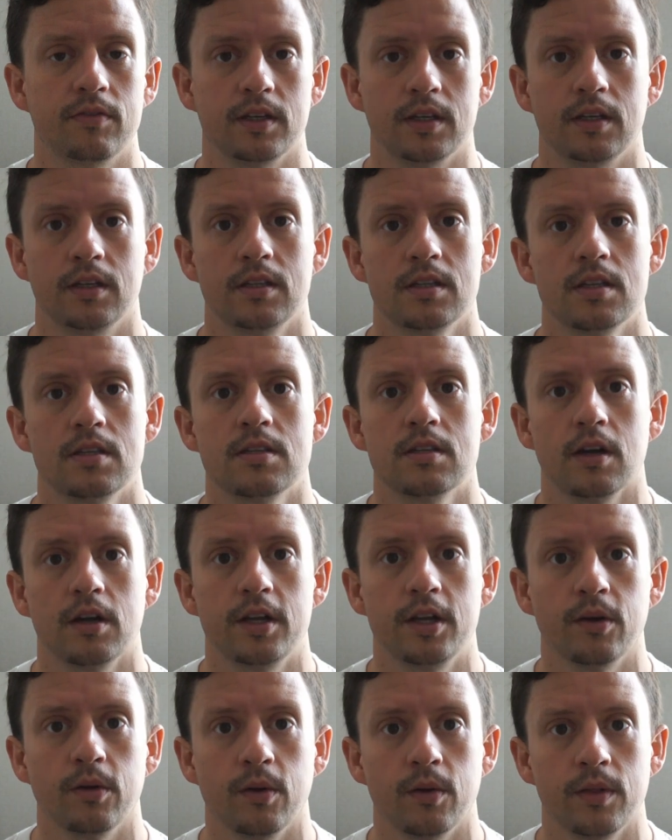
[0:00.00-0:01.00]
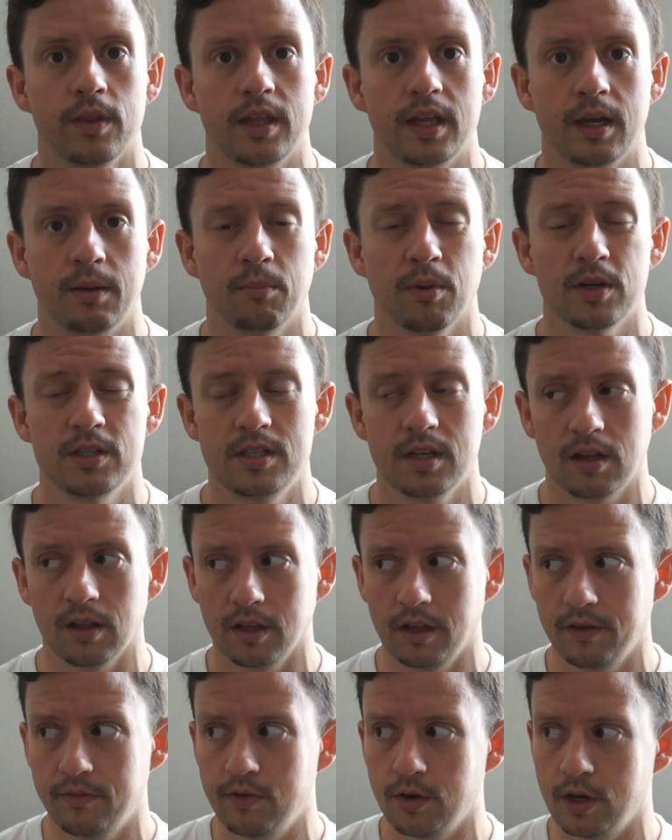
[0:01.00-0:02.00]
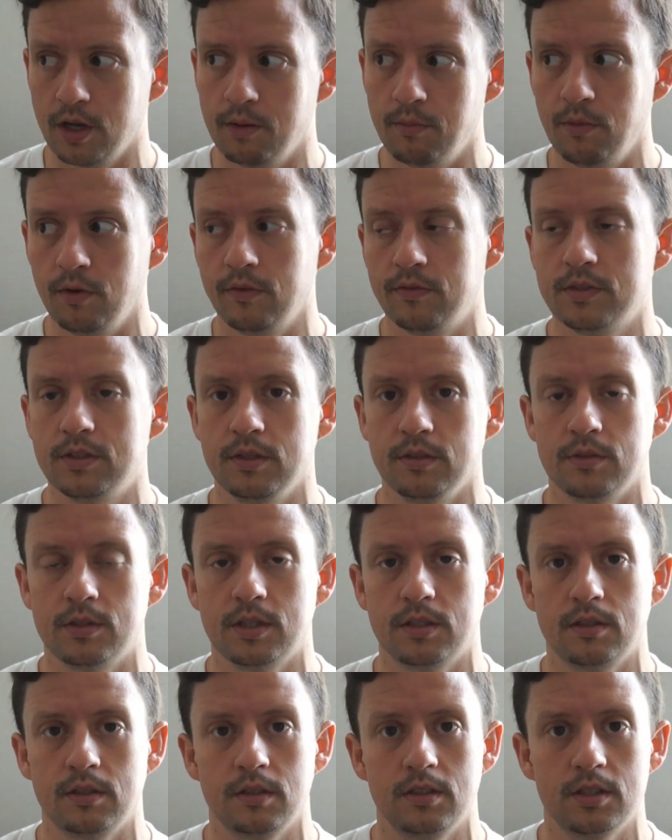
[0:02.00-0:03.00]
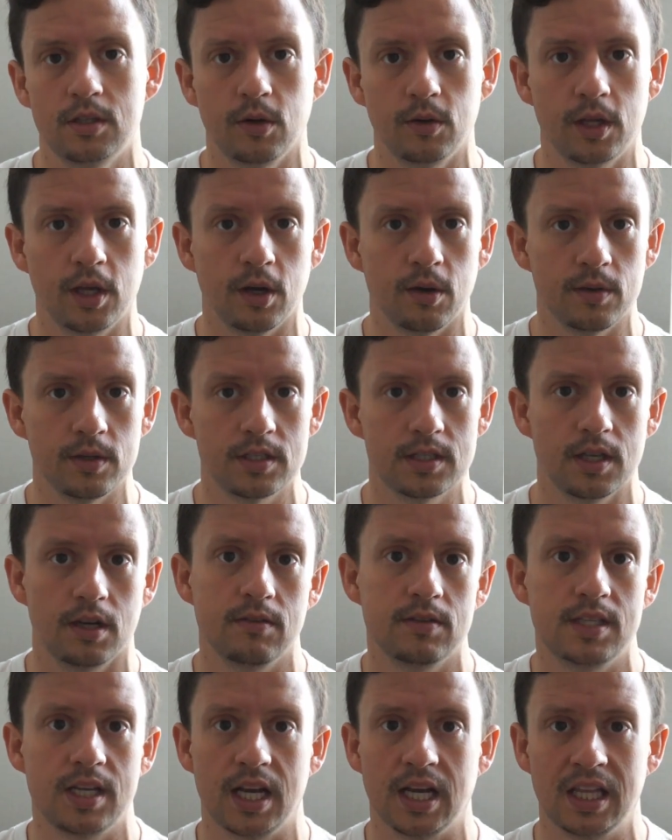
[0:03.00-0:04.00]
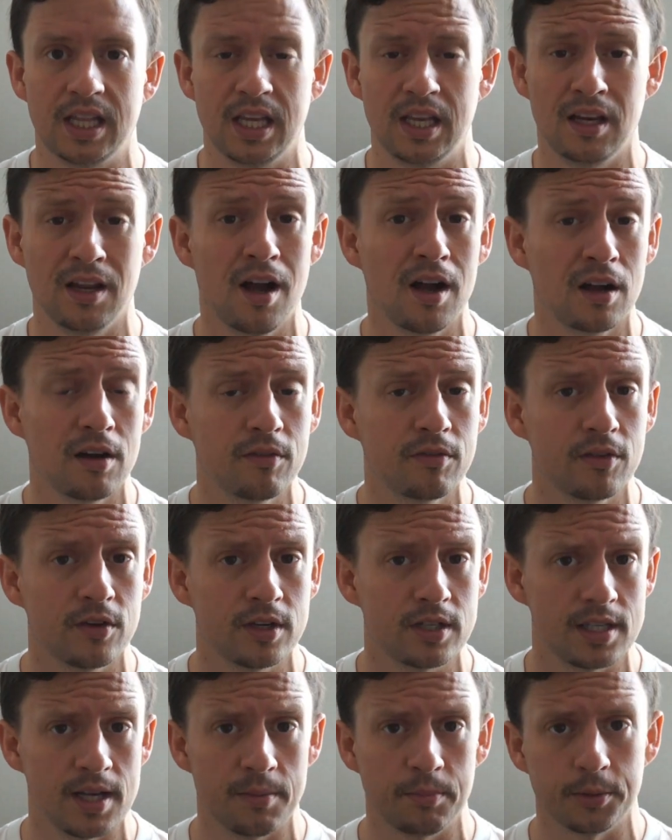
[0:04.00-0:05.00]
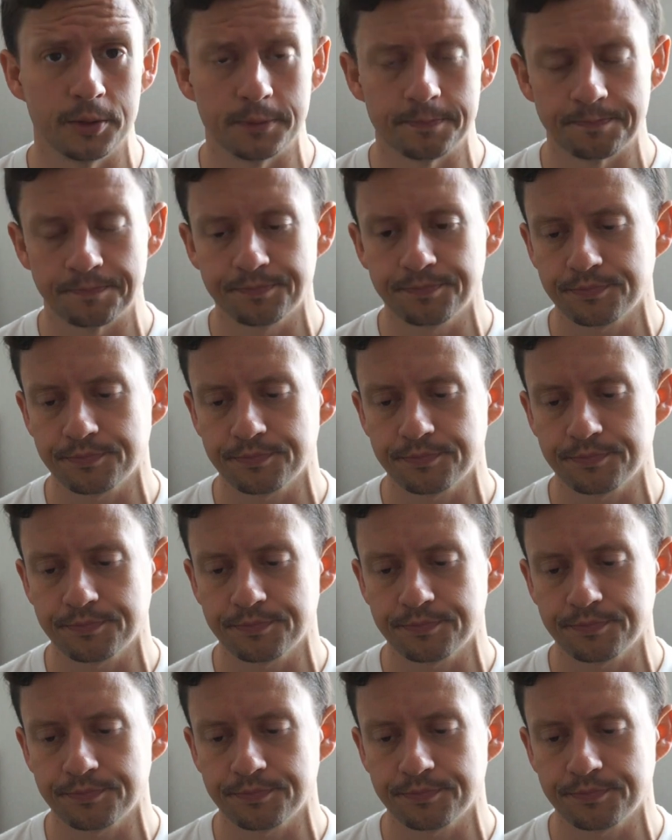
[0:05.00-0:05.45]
and start your own thing, particularly if you're going to move to Tokyo instead of staying in Inaka, for example.